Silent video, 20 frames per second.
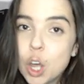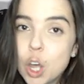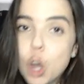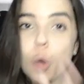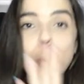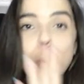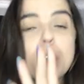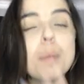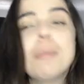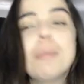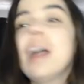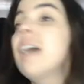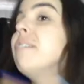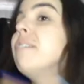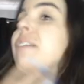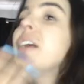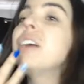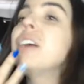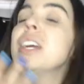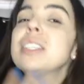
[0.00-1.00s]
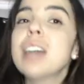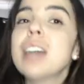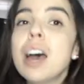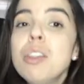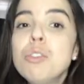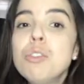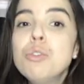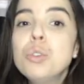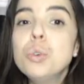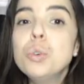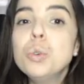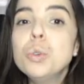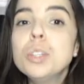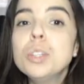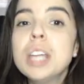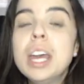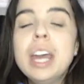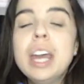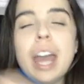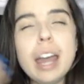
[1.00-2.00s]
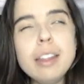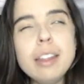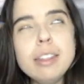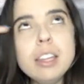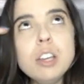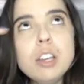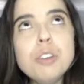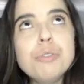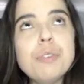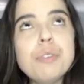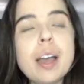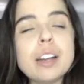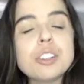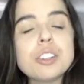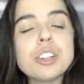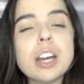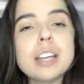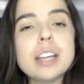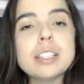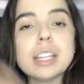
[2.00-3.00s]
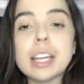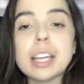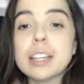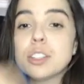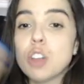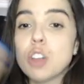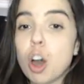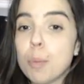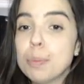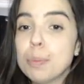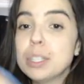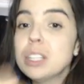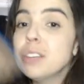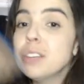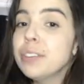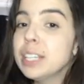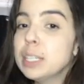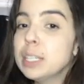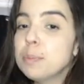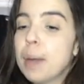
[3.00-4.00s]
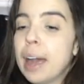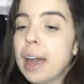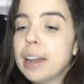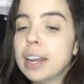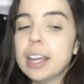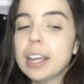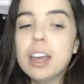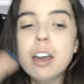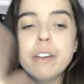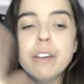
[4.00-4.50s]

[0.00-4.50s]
We apply various other rules, and think of factorizing as the opposite of expanding.